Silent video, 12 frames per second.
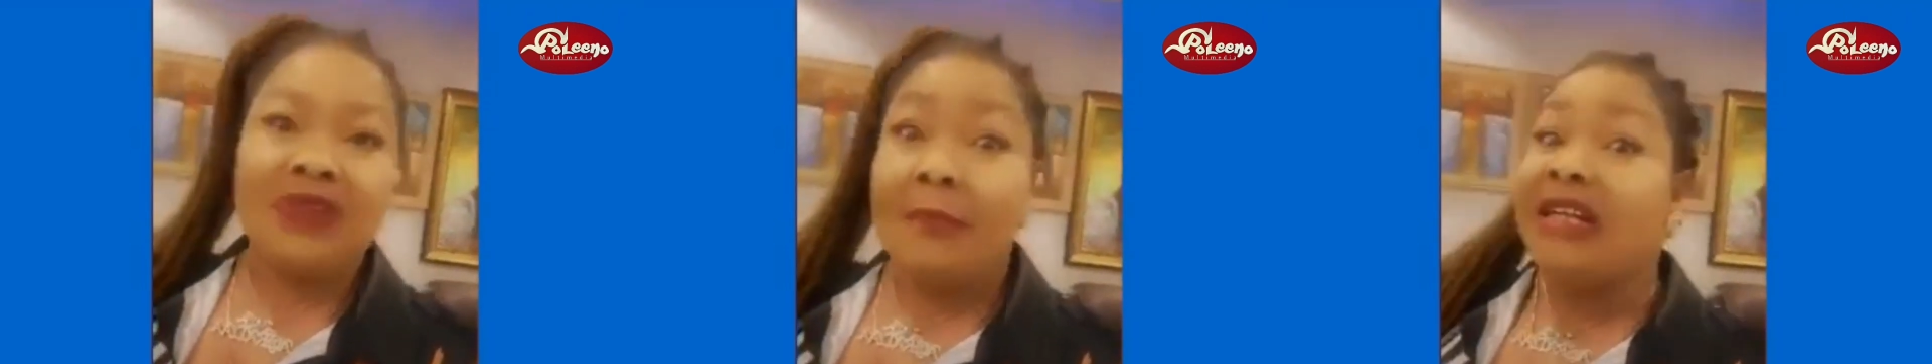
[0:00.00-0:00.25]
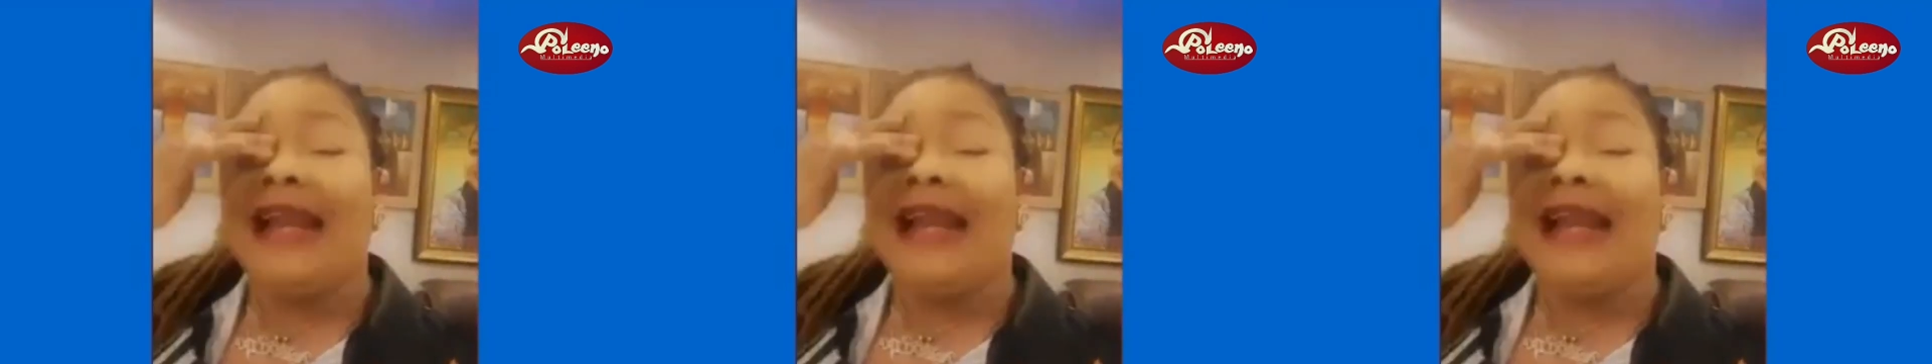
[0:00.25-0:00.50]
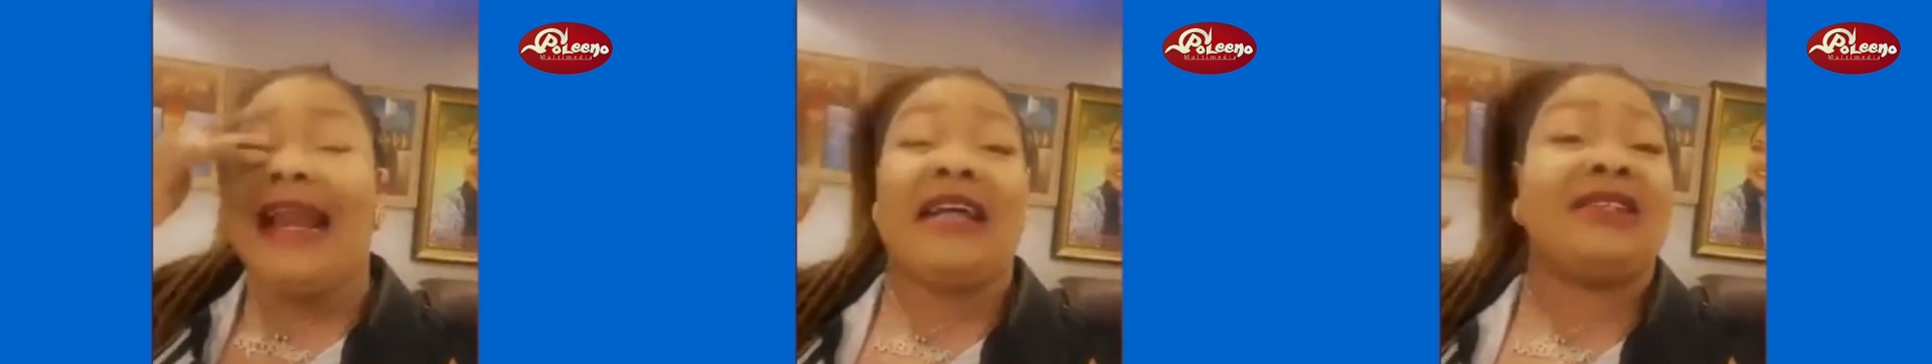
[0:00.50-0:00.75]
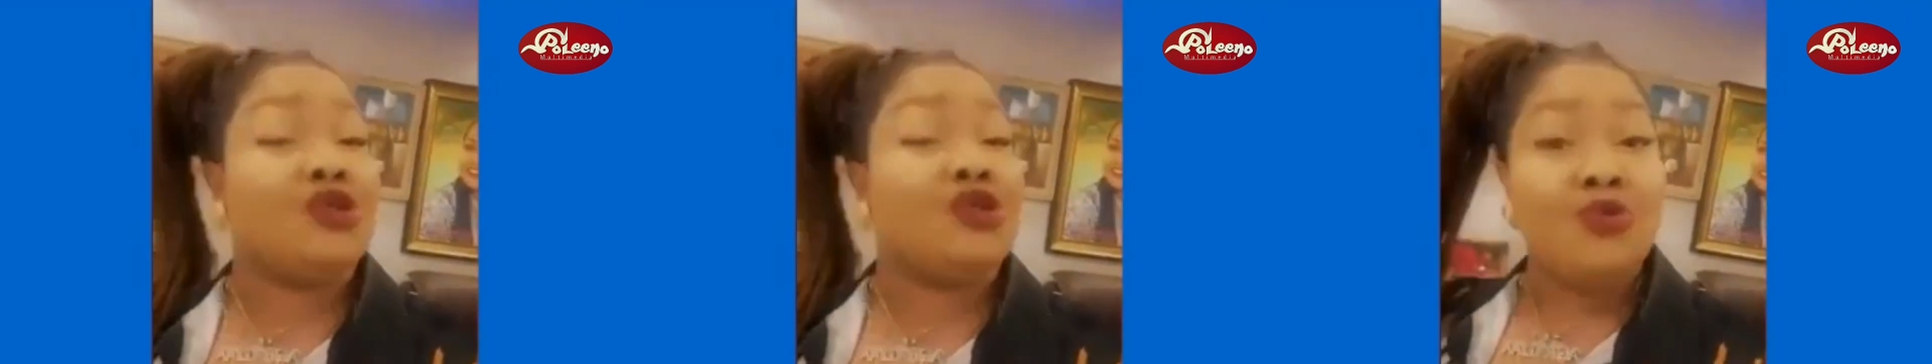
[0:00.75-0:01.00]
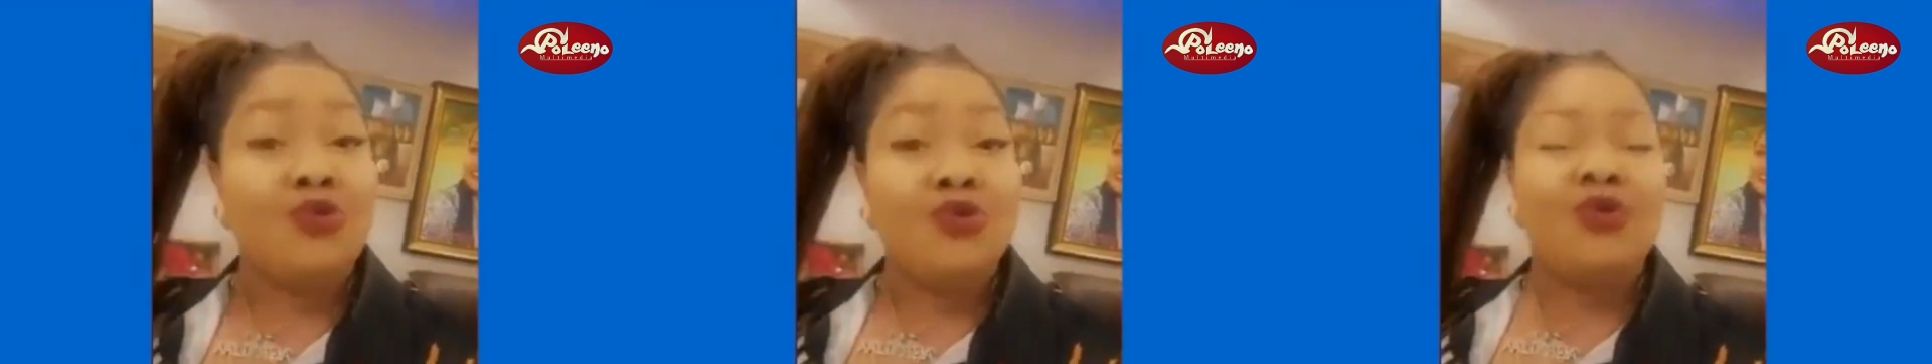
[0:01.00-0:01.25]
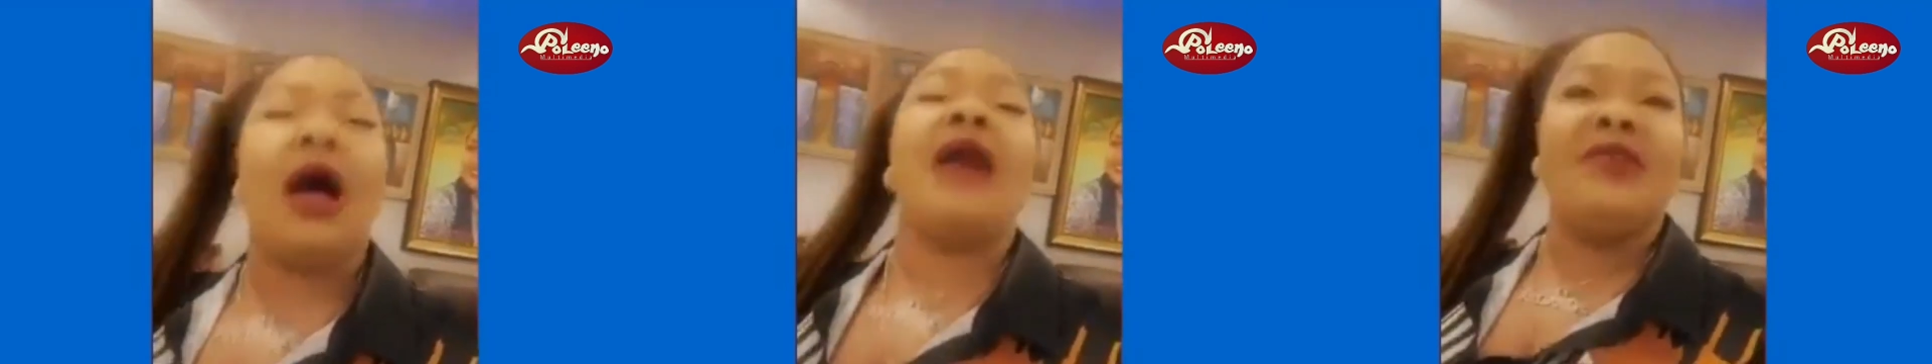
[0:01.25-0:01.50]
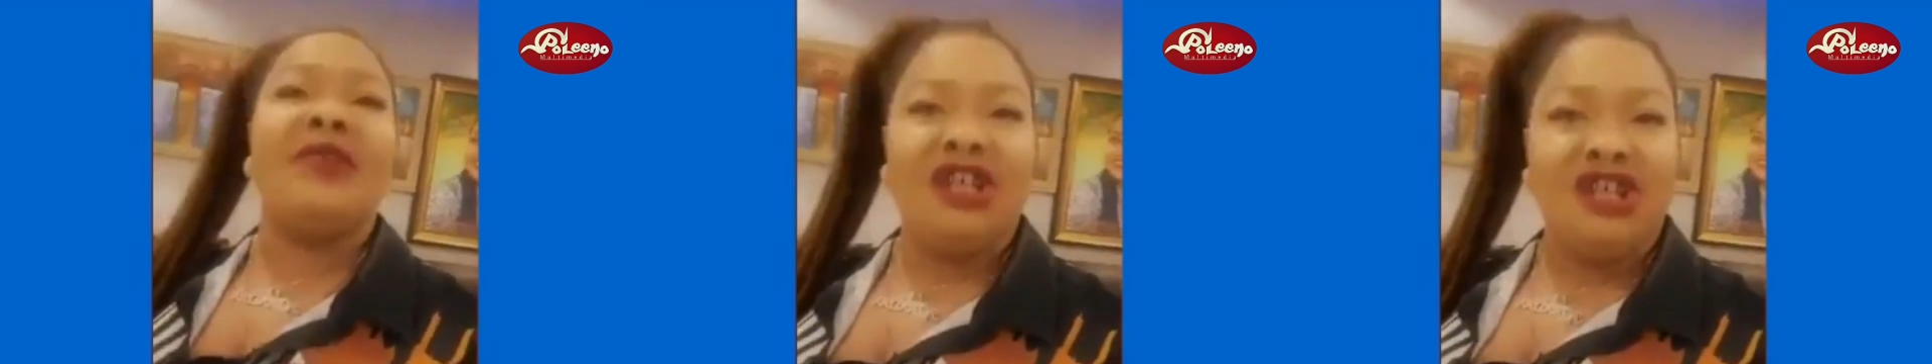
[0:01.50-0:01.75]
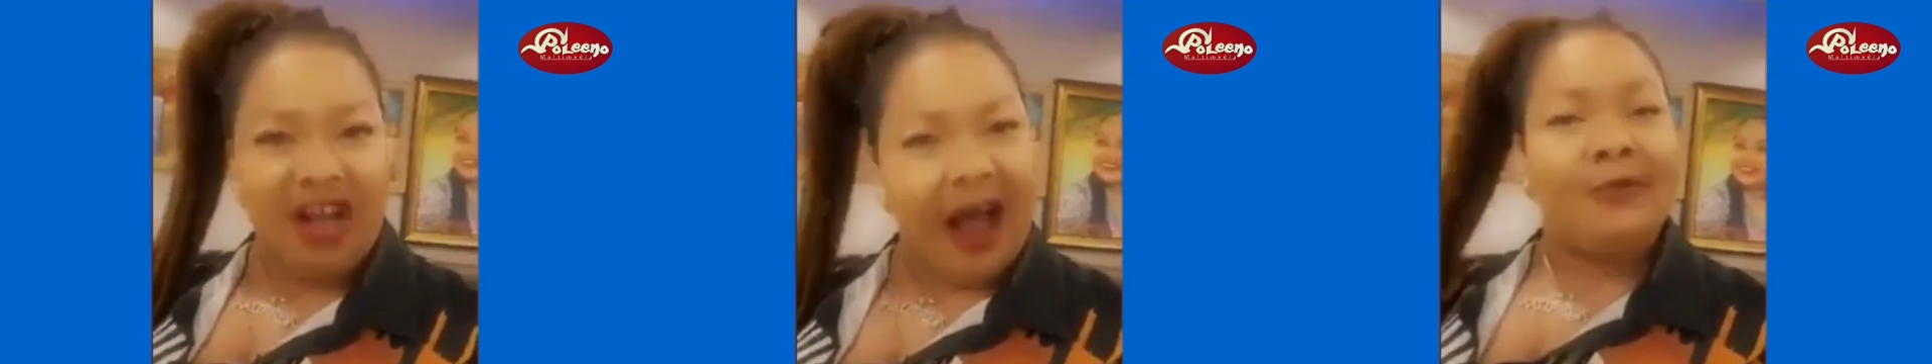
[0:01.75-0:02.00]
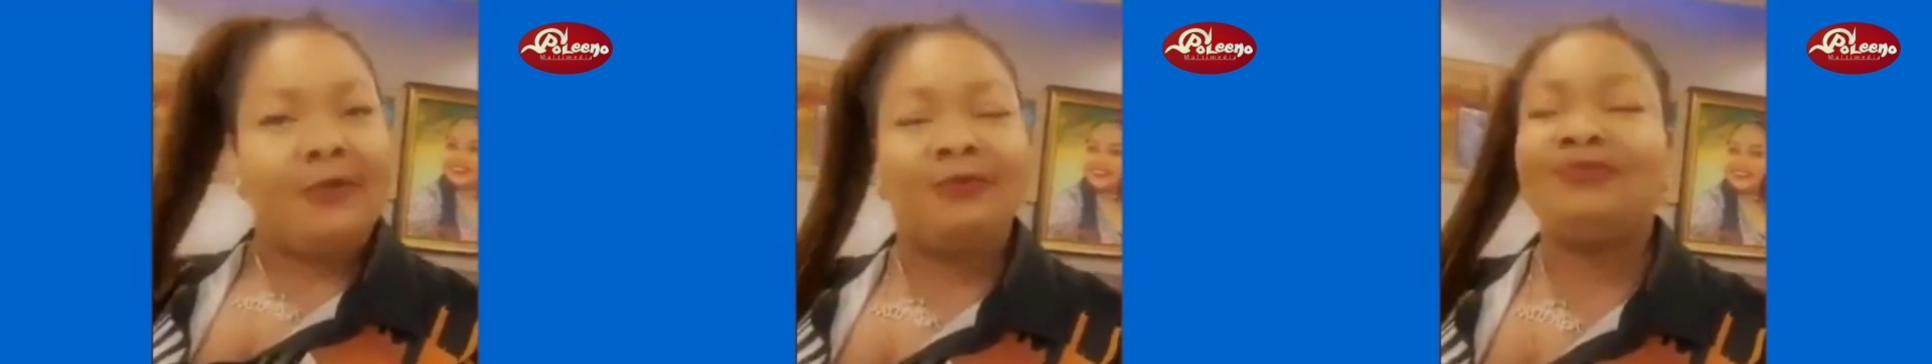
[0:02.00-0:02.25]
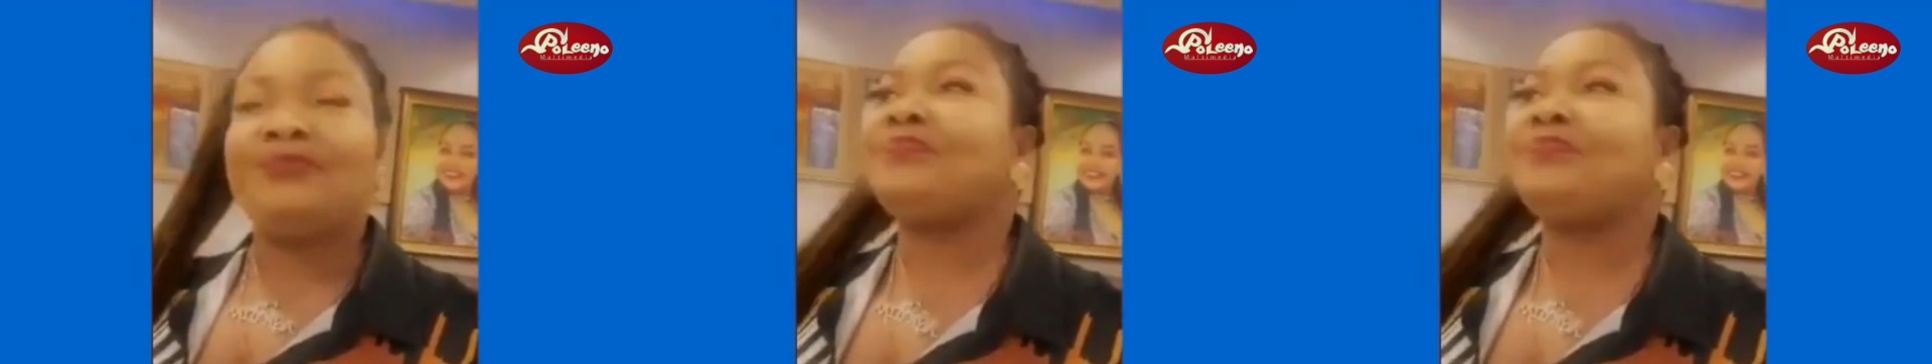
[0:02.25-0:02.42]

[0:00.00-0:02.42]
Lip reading: Me share lashes so. And me di gina ha no.